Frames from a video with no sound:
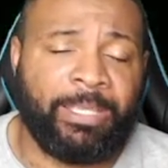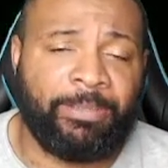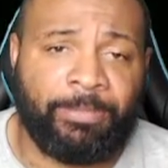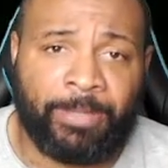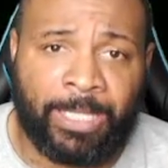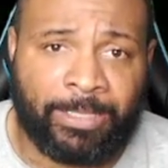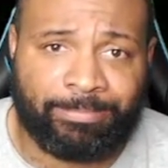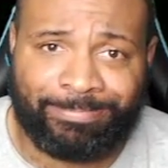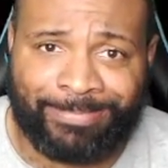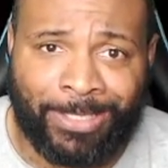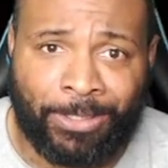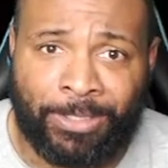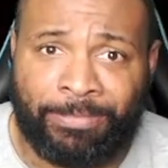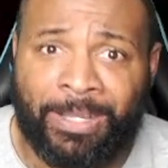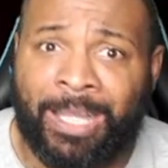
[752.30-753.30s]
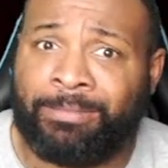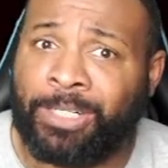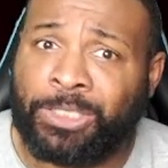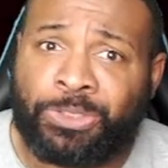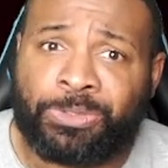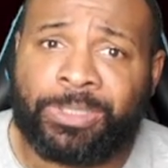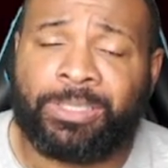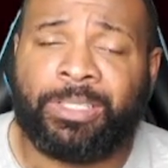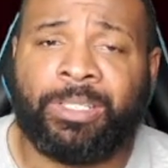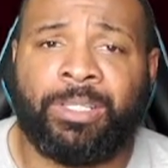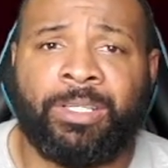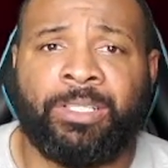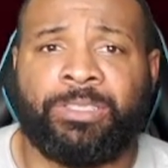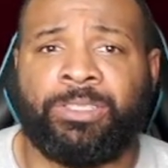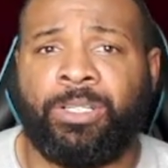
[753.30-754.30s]
make for like 3,500.
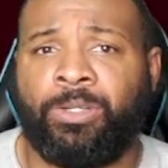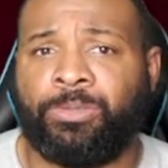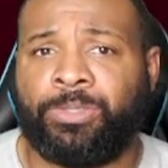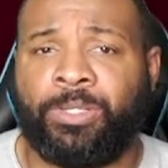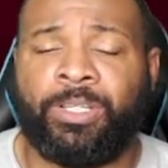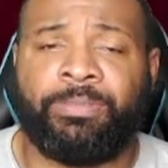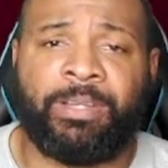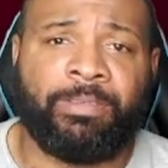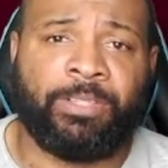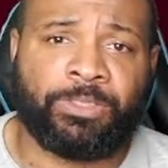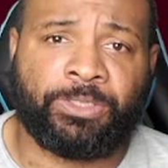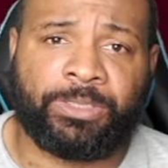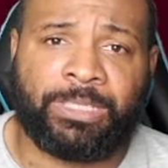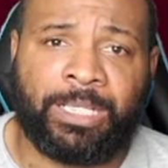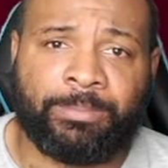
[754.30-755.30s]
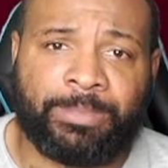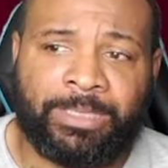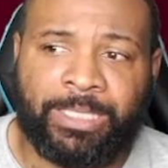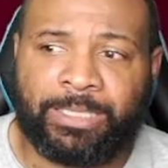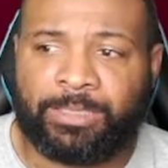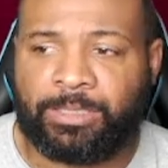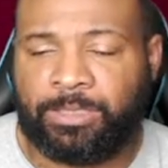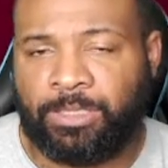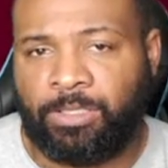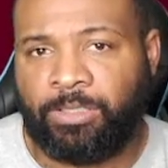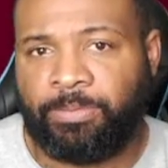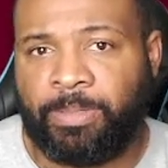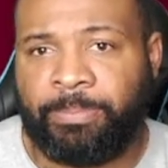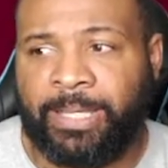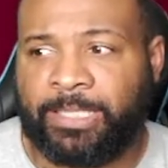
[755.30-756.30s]
So 3,500 times 6, you know,
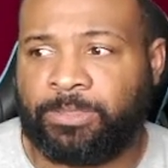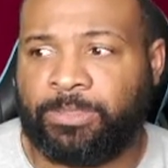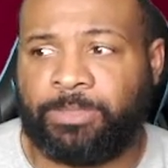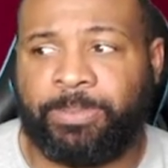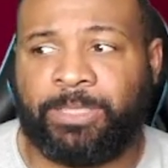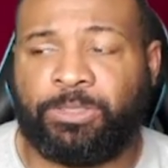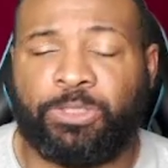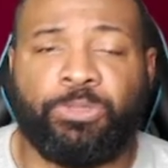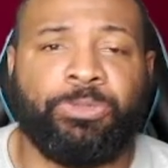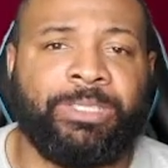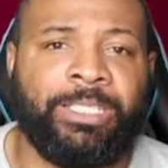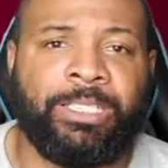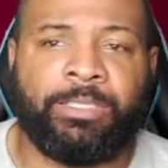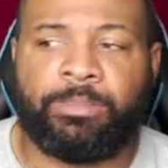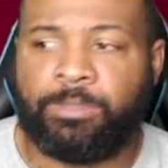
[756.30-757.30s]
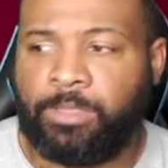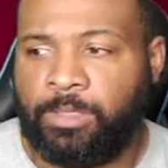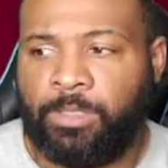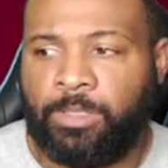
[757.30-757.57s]
if my mask is about 210.